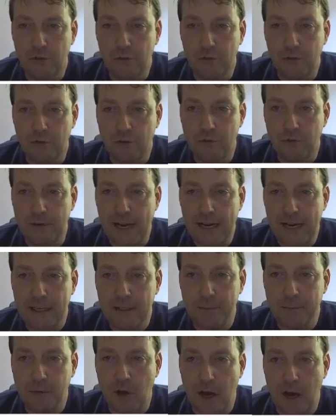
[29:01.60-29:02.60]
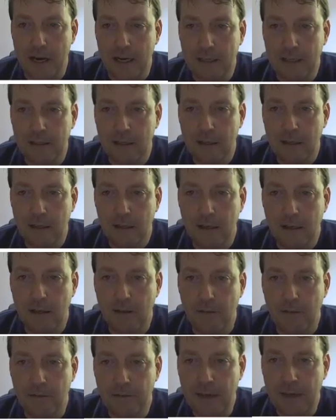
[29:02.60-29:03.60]
created the product.
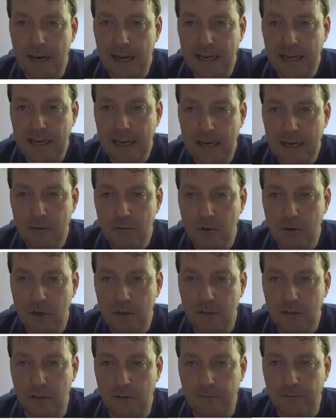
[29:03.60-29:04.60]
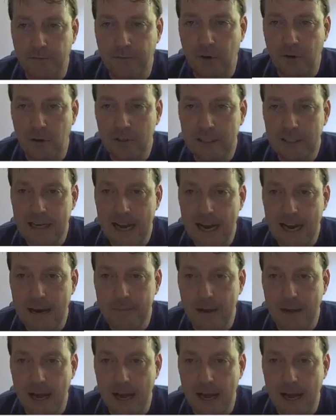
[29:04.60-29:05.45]
Then I keyword the first name,